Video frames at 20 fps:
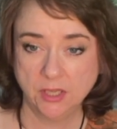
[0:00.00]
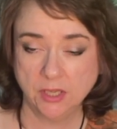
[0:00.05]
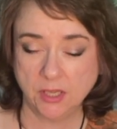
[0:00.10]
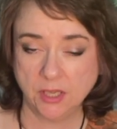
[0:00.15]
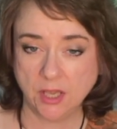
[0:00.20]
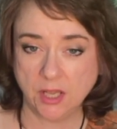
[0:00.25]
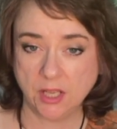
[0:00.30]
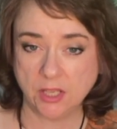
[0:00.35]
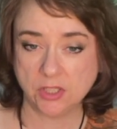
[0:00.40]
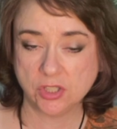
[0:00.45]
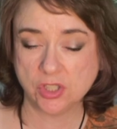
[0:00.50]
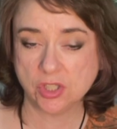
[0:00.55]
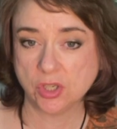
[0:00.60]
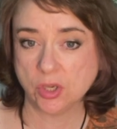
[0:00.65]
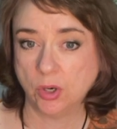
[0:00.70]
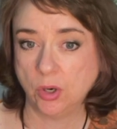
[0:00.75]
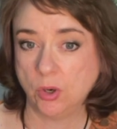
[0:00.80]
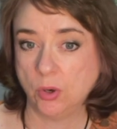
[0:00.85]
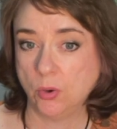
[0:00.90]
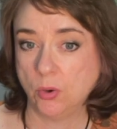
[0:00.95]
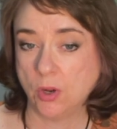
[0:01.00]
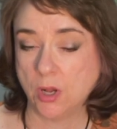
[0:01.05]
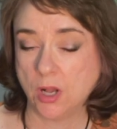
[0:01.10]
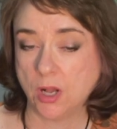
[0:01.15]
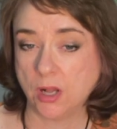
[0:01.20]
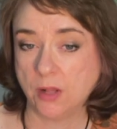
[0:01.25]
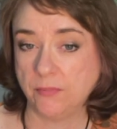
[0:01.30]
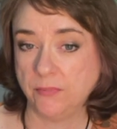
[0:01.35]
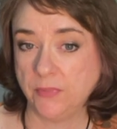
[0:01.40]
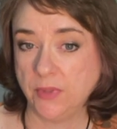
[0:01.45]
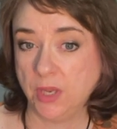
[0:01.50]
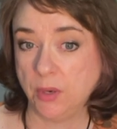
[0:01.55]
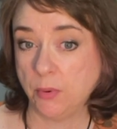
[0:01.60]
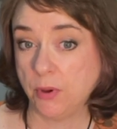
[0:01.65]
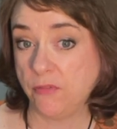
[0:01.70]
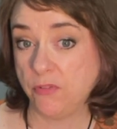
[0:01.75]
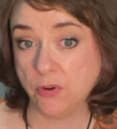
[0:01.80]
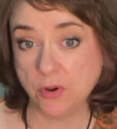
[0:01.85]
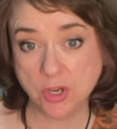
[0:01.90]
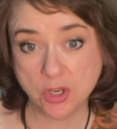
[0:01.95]
And so, um, anyway,
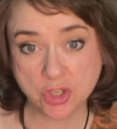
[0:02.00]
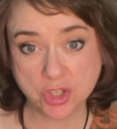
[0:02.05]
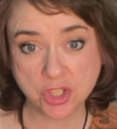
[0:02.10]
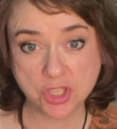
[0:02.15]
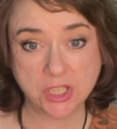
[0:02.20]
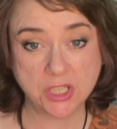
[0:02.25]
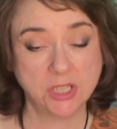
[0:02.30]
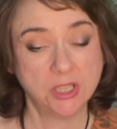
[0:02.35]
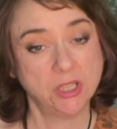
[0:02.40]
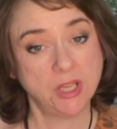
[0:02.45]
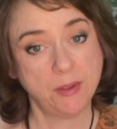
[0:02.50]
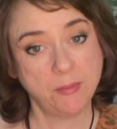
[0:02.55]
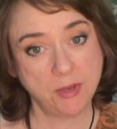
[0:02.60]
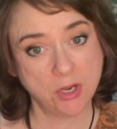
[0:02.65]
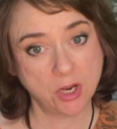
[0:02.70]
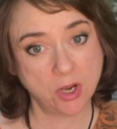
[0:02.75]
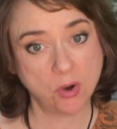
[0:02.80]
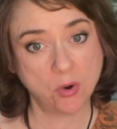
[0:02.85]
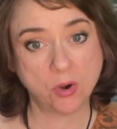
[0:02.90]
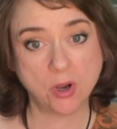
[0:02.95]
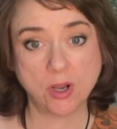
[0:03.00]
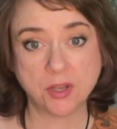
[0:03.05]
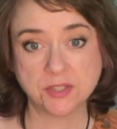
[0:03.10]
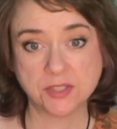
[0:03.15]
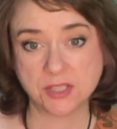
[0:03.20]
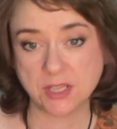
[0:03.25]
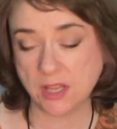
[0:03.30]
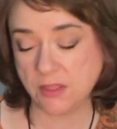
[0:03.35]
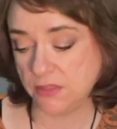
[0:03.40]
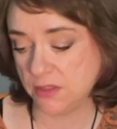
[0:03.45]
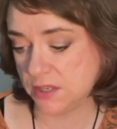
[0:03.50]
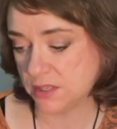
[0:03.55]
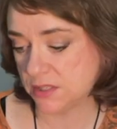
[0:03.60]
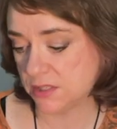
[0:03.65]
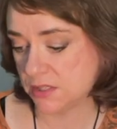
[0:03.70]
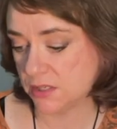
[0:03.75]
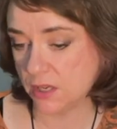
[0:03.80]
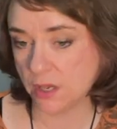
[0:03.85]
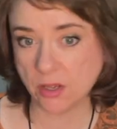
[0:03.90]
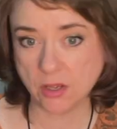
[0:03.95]
if you're interested, let me know. I'll send
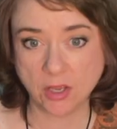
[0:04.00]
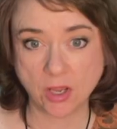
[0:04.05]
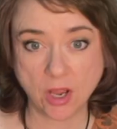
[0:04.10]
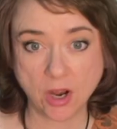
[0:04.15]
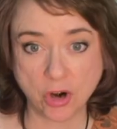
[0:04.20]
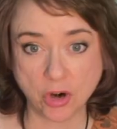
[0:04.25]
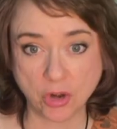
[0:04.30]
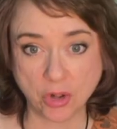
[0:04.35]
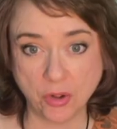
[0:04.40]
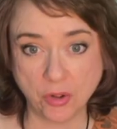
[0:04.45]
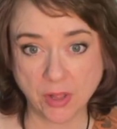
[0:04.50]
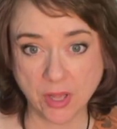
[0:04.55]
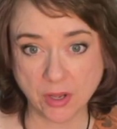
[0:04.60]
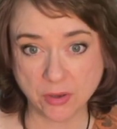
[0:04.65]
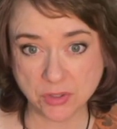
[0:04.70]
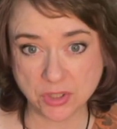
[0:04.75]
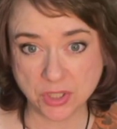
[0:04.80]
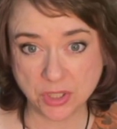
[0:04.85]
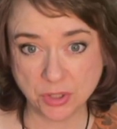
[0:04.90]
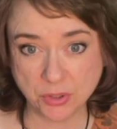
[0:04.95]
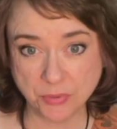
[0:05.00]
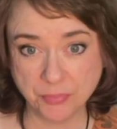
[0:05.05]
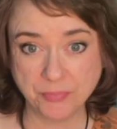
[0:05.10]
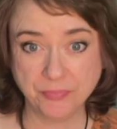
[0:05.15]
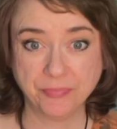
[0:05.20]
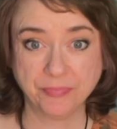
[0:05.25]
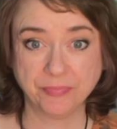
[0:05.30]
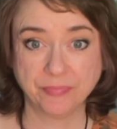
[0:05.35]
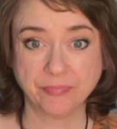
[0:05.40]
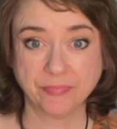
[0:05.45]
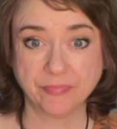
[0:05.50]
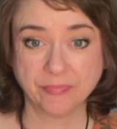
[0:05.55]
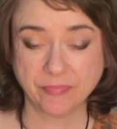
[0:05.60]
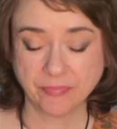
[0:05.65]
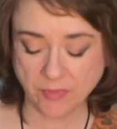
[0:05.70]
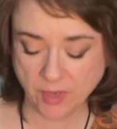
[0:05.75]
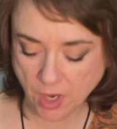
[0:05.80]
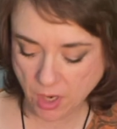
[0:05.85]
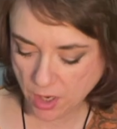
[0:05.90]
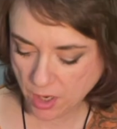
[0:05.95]
this uh, article out to you.
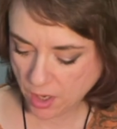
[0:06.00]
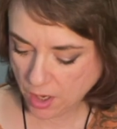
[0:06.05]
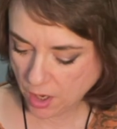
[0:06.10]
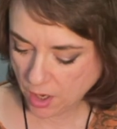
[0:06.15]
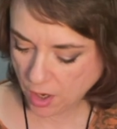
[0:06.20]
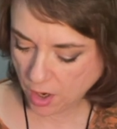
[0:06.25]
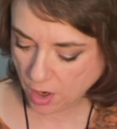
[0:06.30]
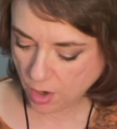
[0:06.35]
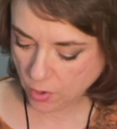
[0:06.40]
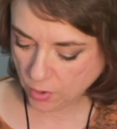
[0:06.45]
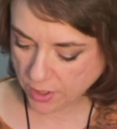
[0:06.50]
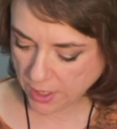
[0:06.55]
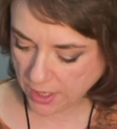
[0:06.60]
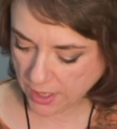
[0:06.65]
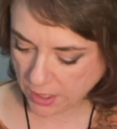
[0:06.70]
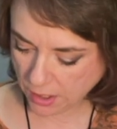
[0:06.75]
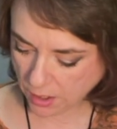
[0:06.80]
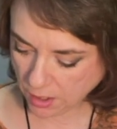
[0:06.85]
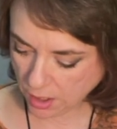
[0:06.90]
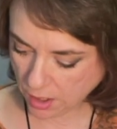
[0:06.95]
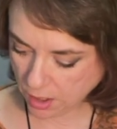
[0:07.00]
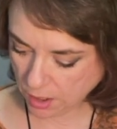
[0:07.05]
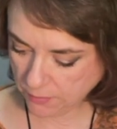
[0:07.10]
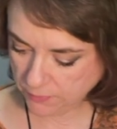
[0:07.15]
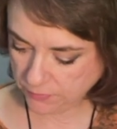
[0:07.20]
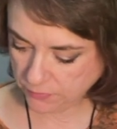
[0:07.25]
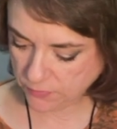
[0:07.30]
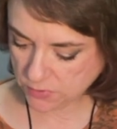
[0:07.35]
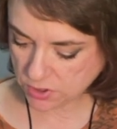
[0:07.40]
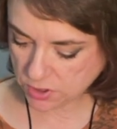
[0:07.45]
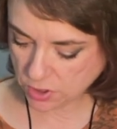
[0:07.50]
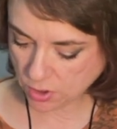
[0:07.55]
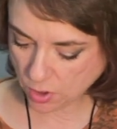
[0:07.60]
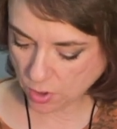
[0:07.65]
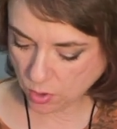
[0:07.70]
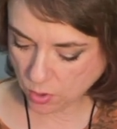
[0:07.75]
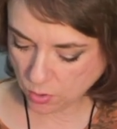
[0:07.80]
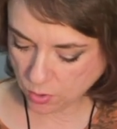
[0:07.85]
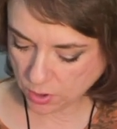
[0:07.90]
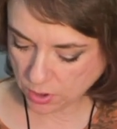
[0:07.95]
Okay, um,
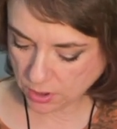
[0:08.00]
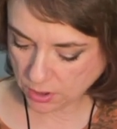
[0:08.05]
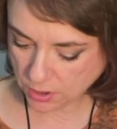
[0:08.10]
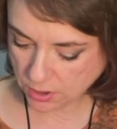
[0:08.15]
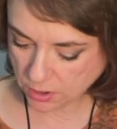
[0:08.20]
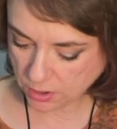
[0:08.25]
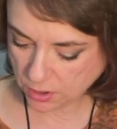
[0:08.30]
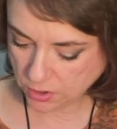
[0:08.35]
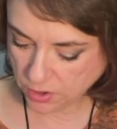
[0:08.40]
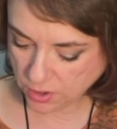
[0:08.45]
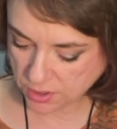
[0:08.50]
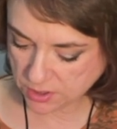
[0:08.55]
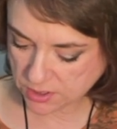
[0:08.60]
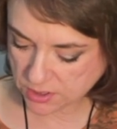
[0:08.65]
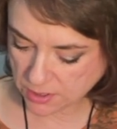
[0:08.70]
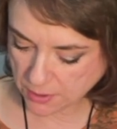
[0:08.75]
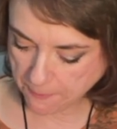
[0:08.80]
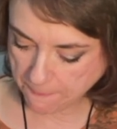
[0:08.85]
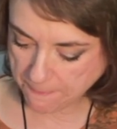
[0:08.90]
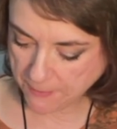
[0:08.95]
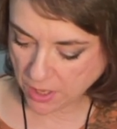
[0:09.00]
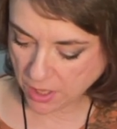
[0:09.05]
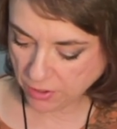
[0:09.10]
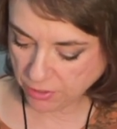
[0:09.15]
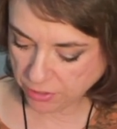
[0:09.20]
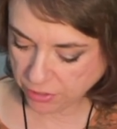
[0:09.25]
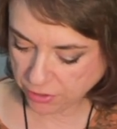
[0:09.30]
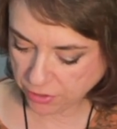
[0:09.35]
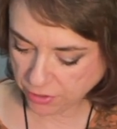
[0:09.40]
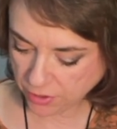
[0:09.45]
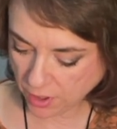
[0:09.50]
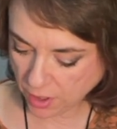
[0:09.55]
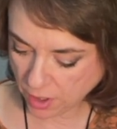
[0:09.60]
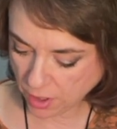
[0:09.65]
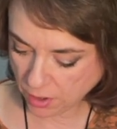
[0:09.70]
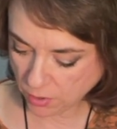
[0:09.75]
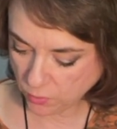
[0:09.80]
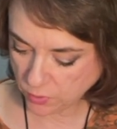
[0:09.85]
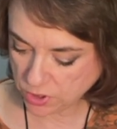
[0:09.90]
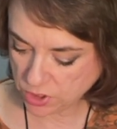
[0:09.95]
so this month
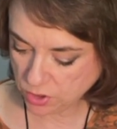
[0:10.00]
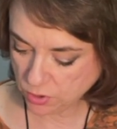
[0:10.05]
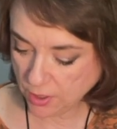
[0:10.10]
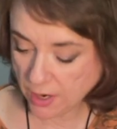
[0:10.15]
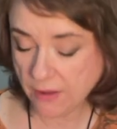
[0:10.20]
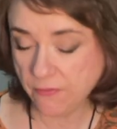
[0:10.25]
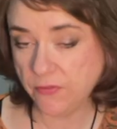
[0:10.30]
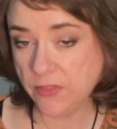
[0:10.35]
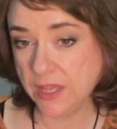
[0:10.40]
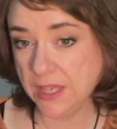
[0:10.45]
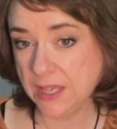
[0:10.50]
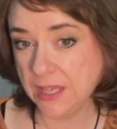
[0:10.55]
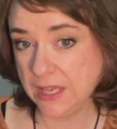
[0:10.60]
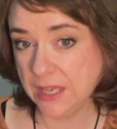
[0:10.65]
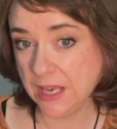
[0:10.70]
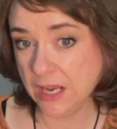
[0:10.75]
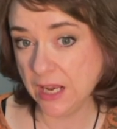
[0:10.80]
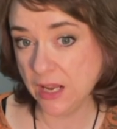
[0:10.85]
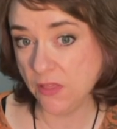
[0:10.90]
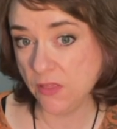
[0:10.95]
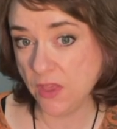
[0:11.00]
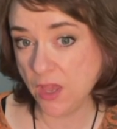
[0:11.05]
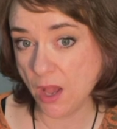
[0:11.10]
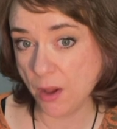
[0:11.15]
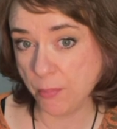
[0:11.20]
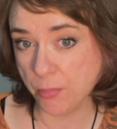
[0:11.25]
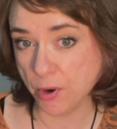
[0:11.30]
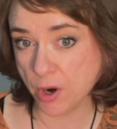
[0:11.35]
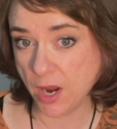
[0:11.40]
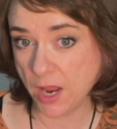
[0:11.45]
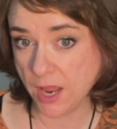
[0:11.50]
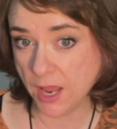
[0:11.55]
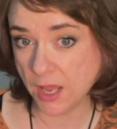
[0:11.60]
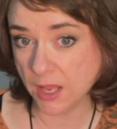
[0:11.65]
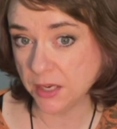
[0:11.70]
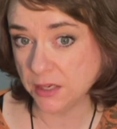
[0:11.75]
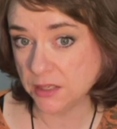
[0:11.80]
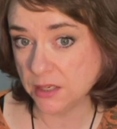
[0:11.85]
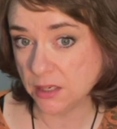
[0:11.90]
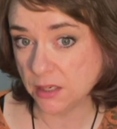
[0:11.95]
uh, we do have the getting the upper
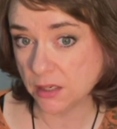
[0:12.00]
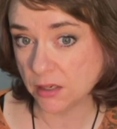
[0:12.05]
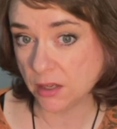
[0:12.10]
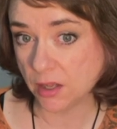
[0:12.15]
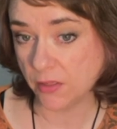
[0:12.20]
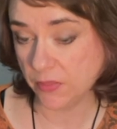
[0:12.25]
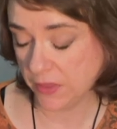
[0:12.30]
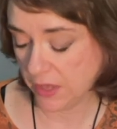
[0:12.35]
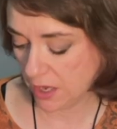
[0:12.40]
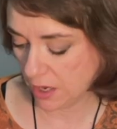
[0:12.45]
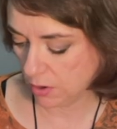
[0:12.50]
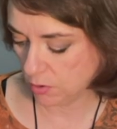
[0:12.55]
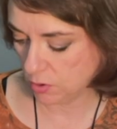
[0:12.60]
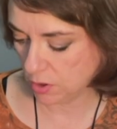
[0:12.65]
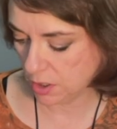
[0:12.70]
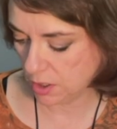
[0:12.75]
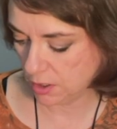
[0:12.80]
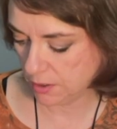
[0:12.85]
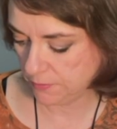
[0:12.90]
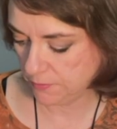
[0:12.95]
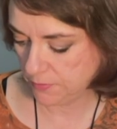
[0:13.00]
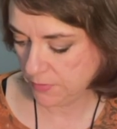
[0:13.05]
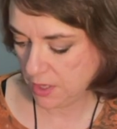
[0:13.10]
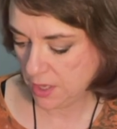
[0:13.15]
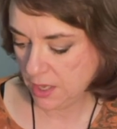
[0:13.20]
hand on the outcome,